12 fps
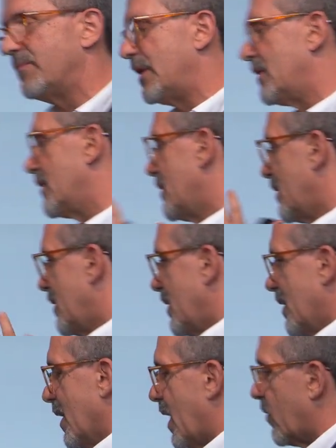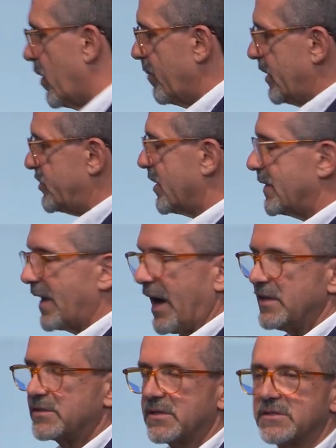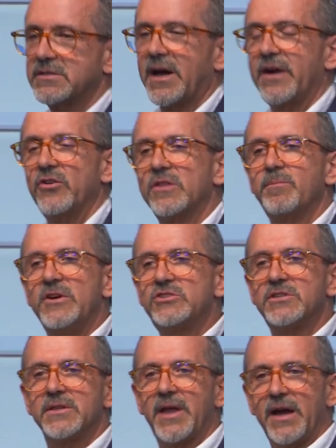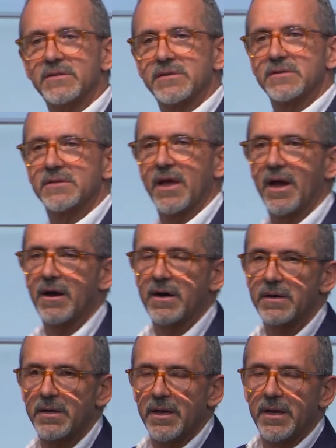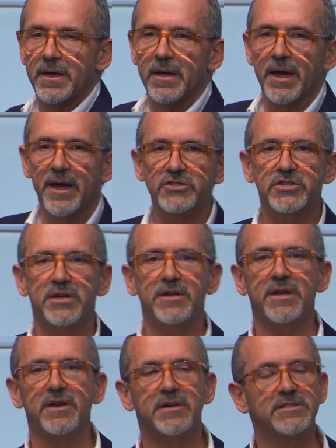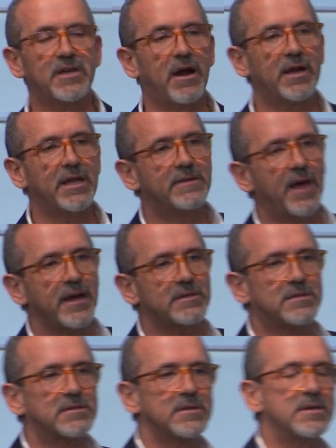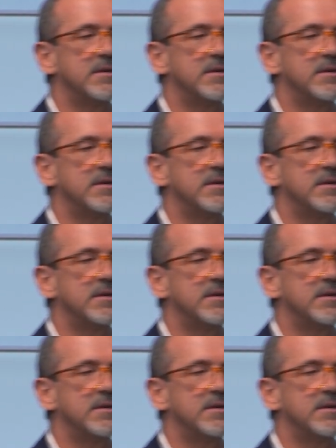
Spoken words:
I mean, our merchandisers are not merchandisers. They are engineers, architects,